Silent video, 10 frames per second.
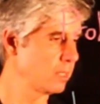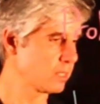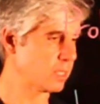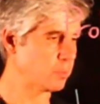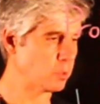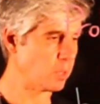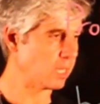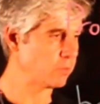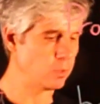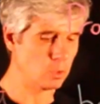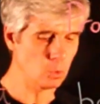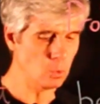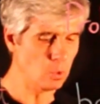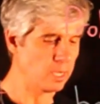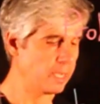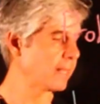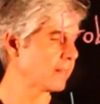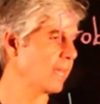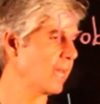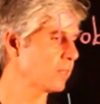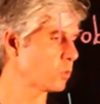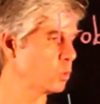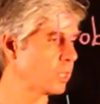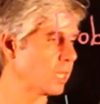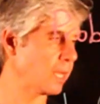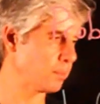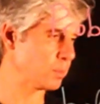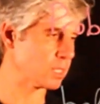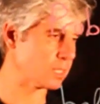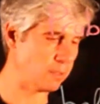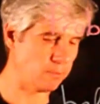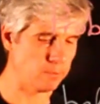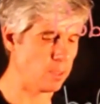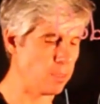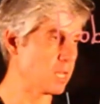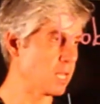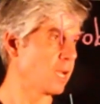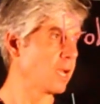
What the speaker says: subtract v2, and add 2 times v3.